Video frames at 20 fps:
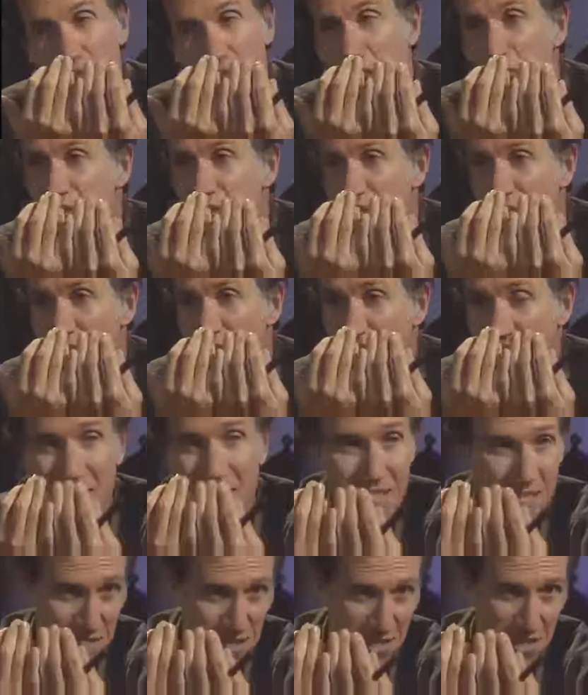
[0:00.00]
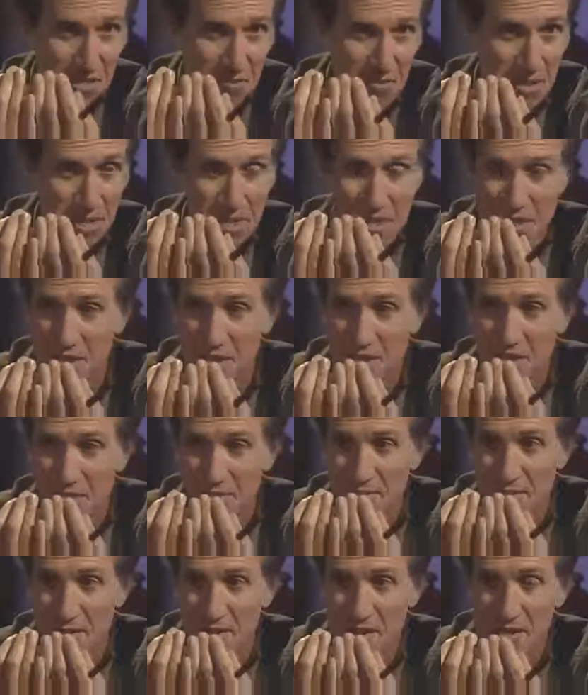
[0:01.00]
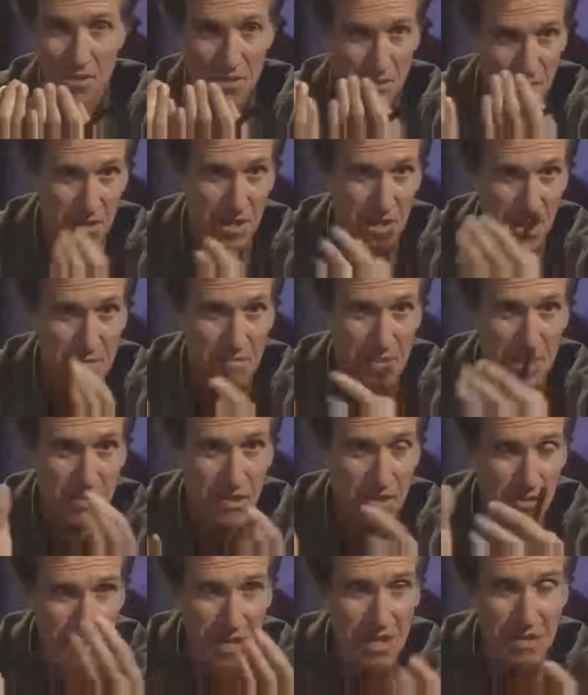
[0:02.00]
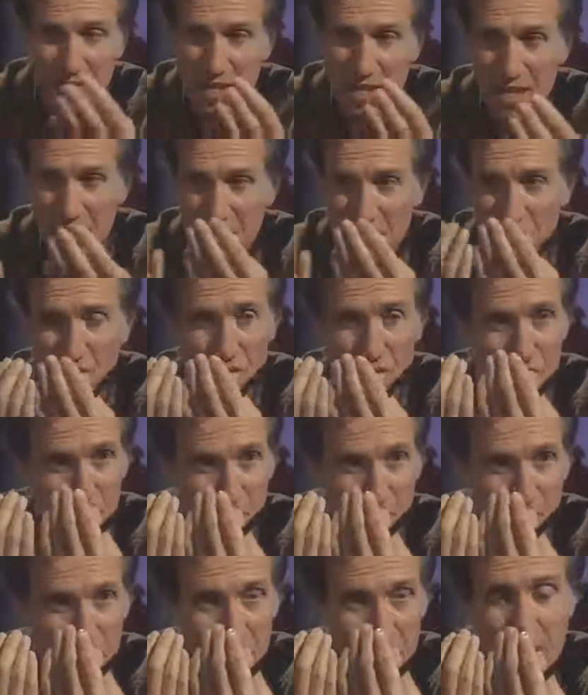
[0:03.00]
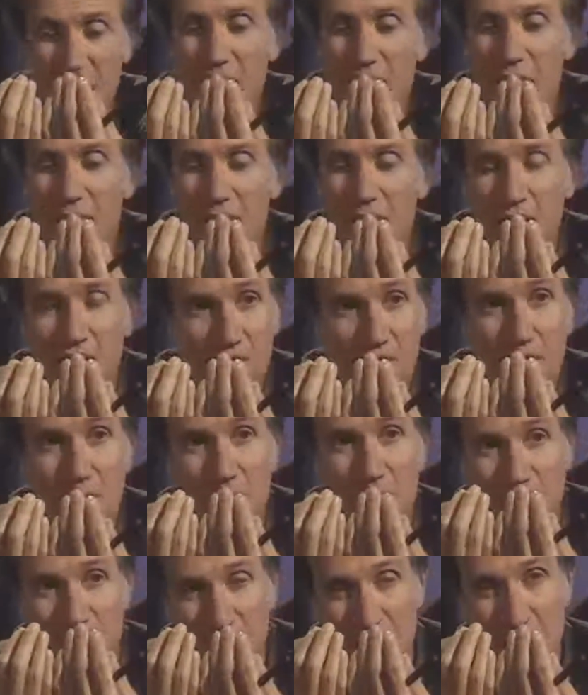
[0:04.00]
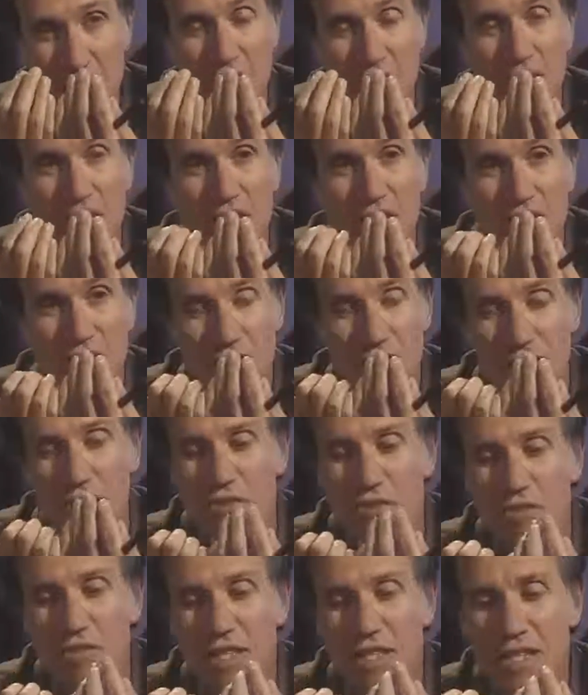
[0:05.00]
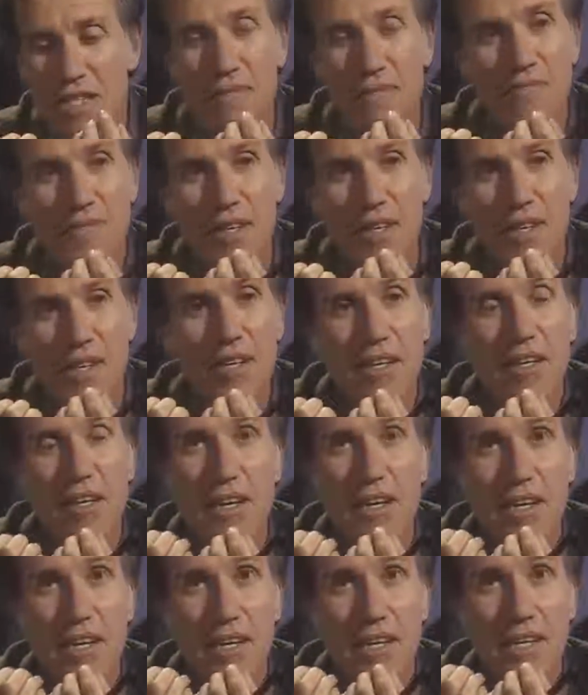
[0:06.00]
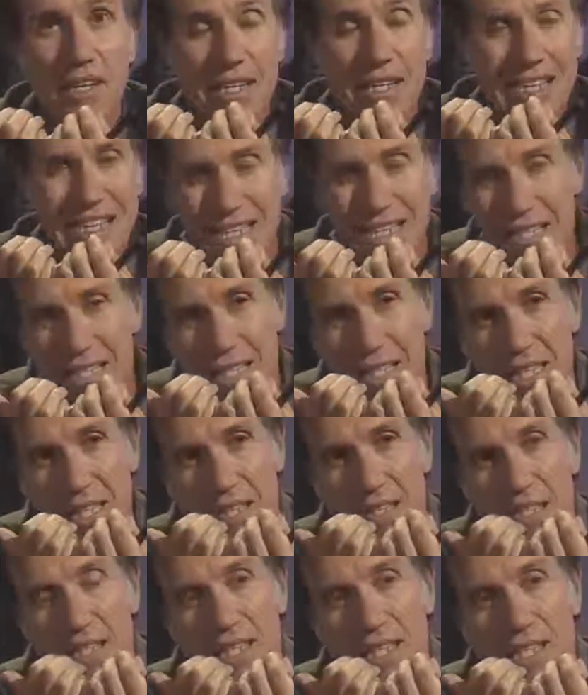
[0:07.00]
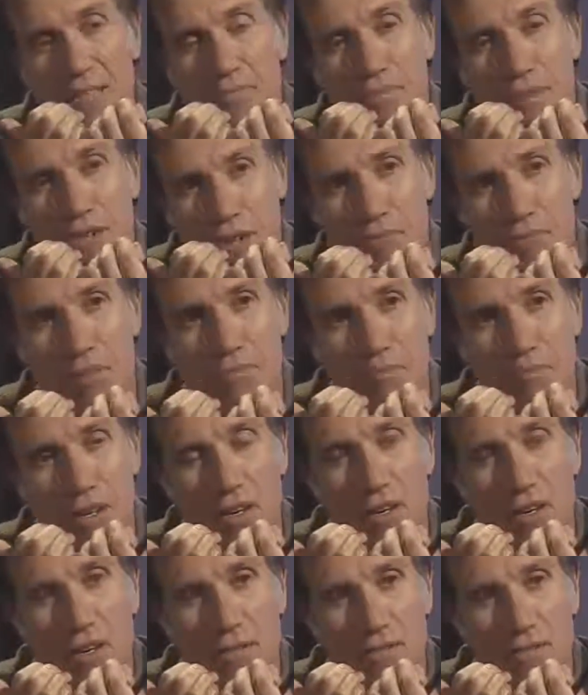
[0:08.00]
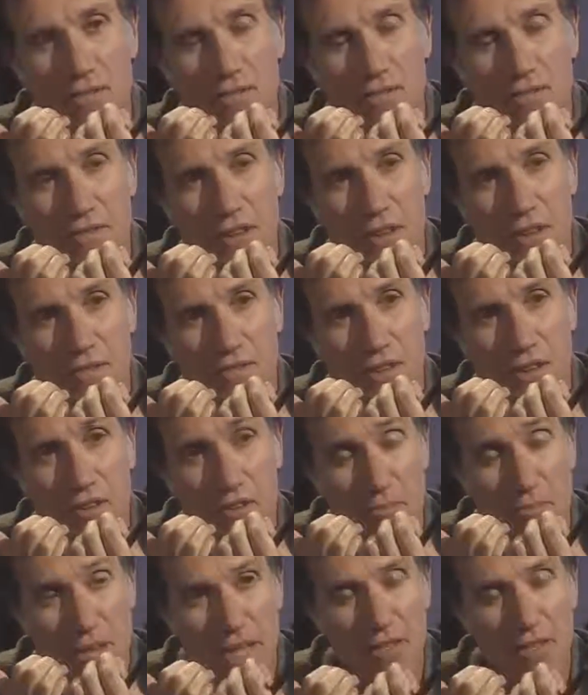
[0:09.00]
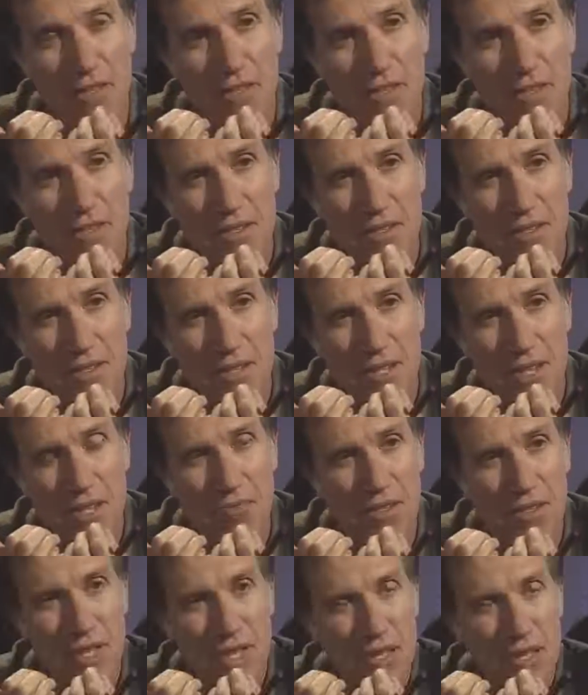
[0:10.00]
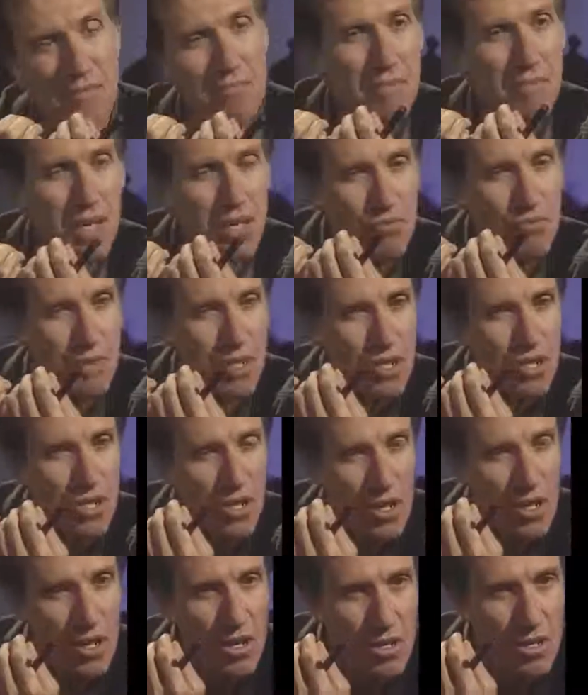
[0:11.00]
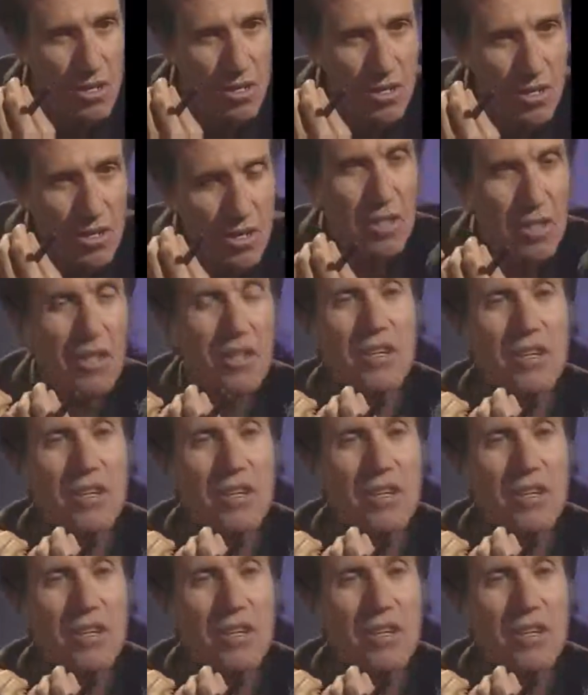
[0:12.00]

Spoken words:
you cause a stress in the building. So I'm giving you very fast and you choose what you want. So the precision is not only increasing the problem of the builders. It will take him much, much longer